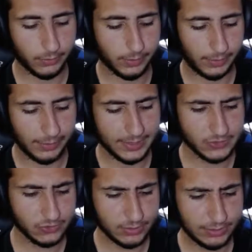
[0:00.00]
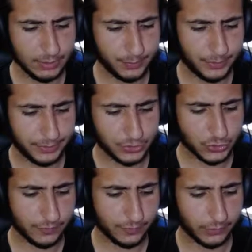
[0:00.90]
let's do a little
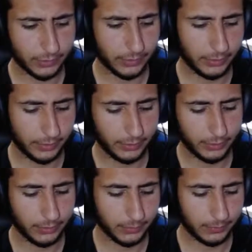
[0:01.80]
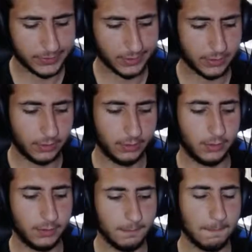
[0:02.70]
prediction for what's it called?
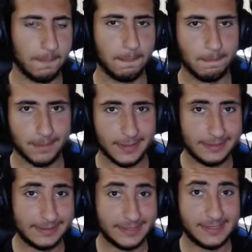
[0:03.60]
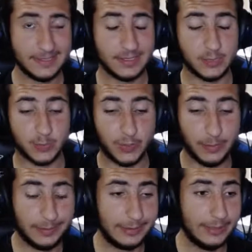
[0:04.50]
This season's
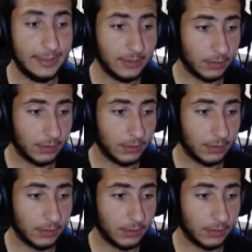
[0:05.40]
Premier League.